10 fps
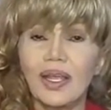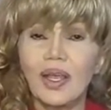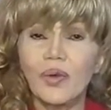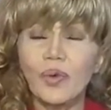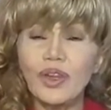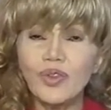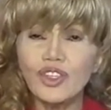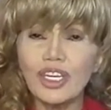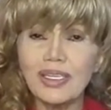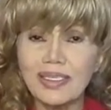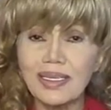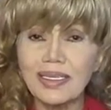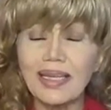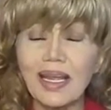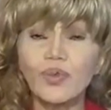when you just sit
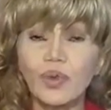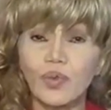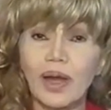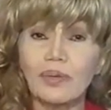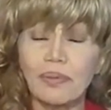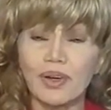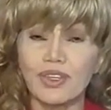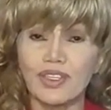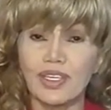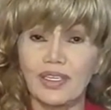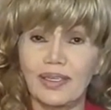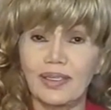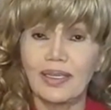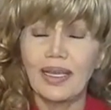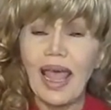down with one person
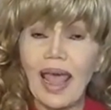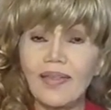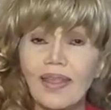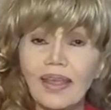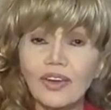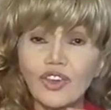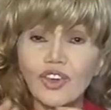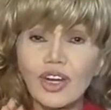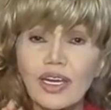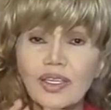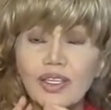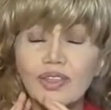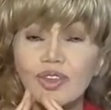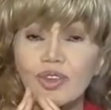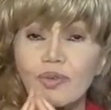and they are trained
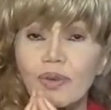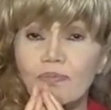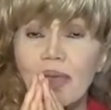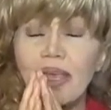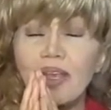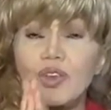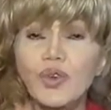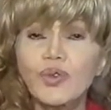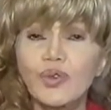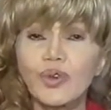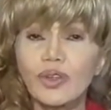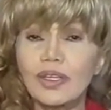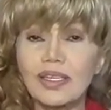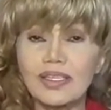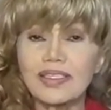to make you,
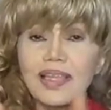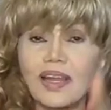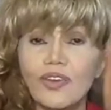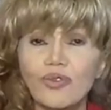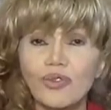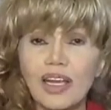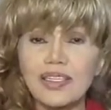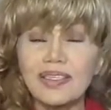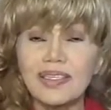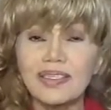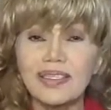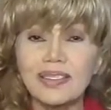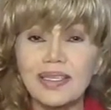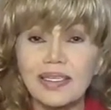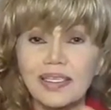the sun rises and
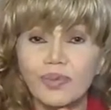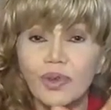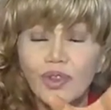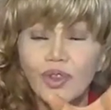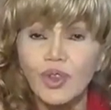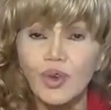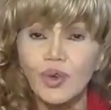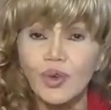sets with you.